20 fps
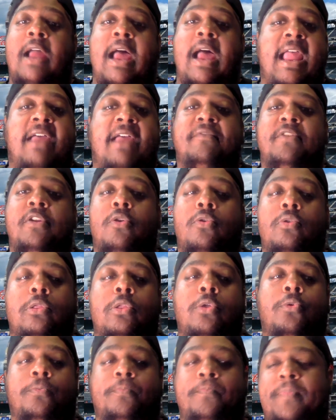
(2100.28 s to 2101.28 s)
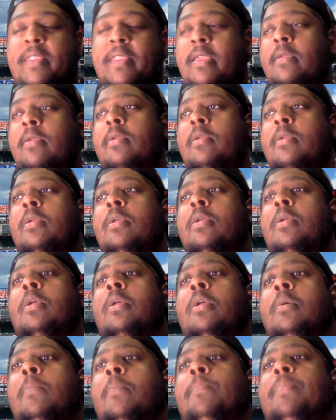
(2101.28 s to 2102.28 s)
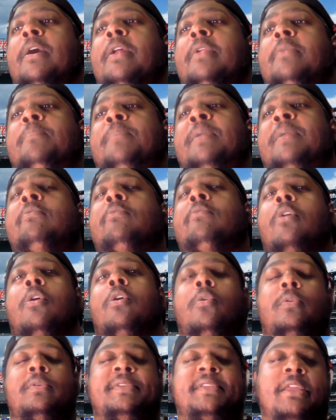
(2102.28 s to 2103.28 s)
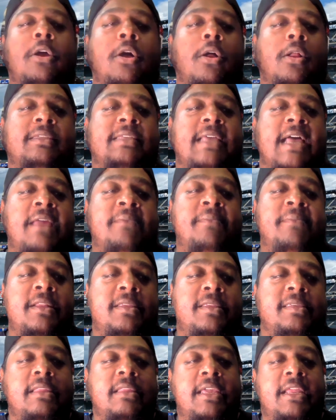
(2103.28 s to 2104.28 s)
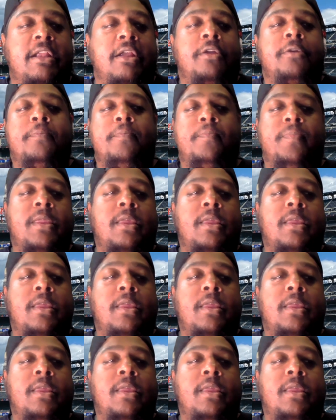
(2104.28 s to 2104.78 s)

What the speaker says: I have no clue. But Pete Rose, the all-time hits leader,